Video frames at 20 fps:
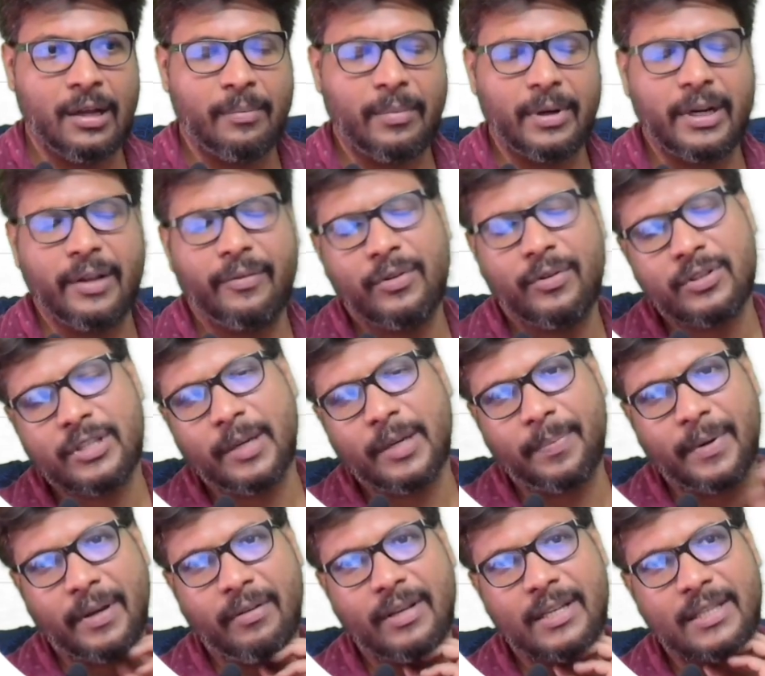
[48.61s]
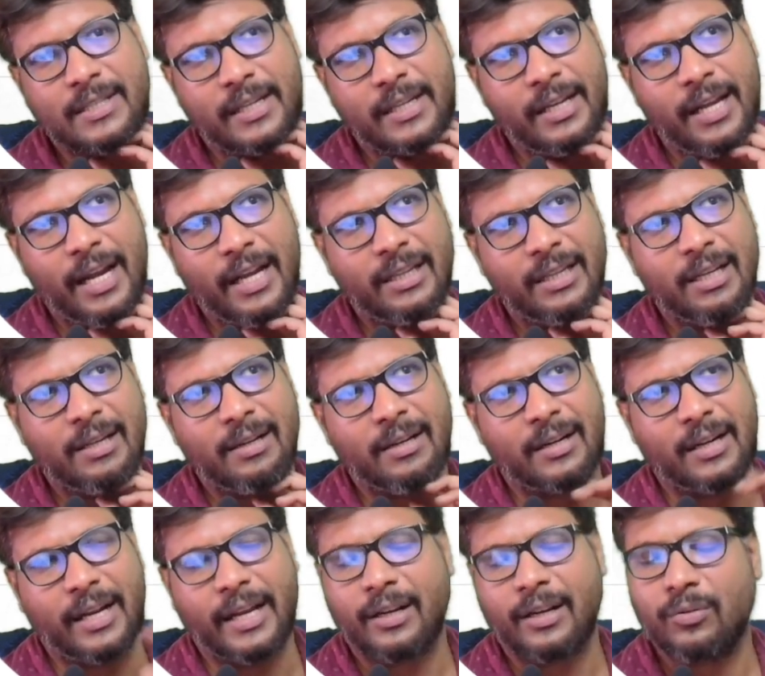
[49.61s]
But if you see previously, I
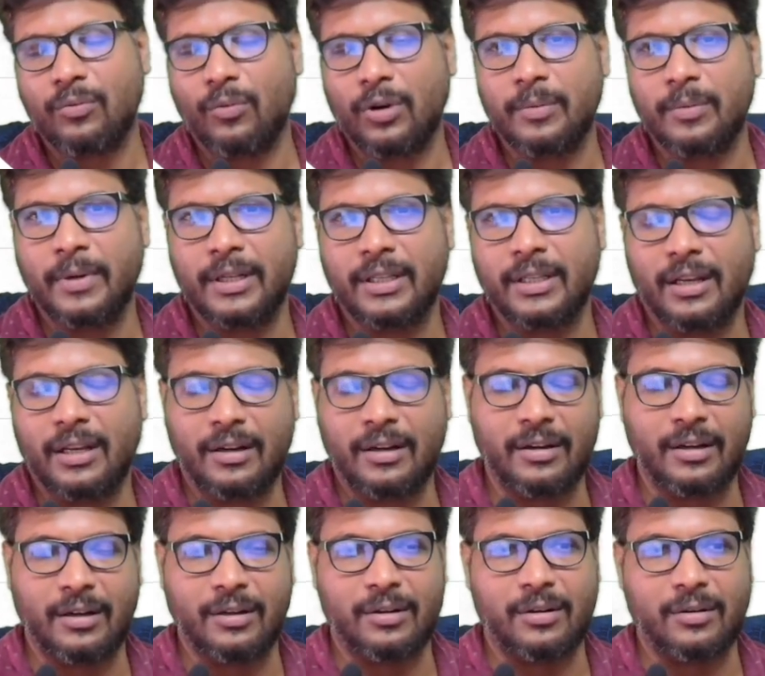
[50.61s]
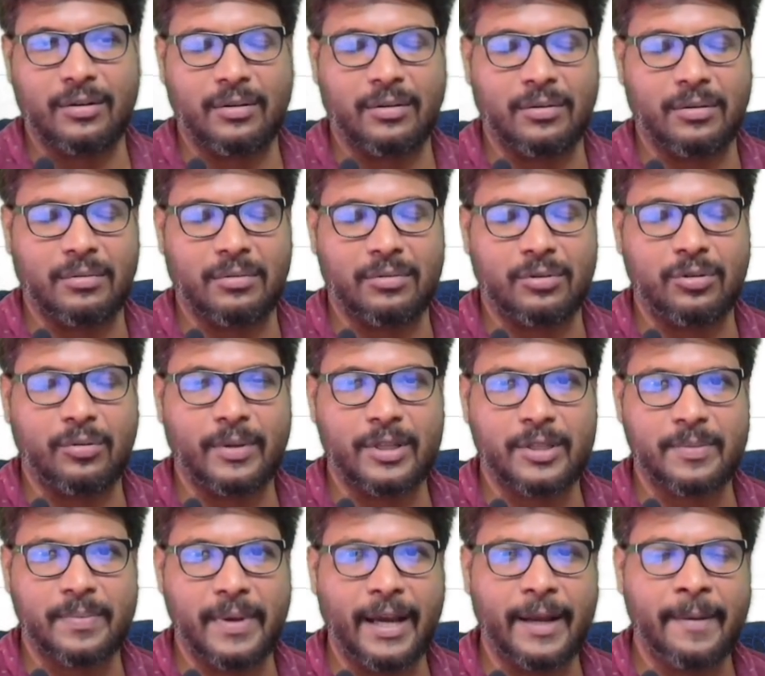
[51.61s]
think like 1 month or 2
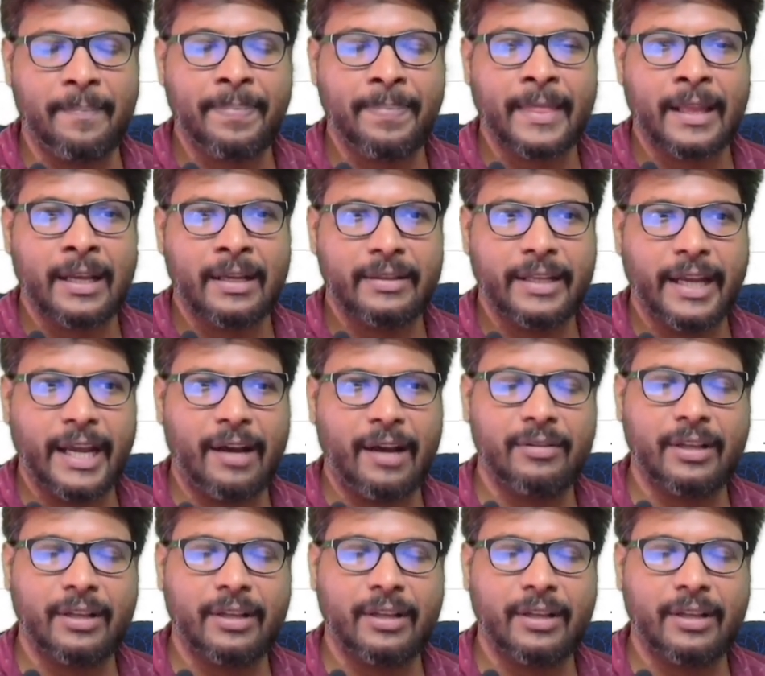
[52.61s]
months back, they have the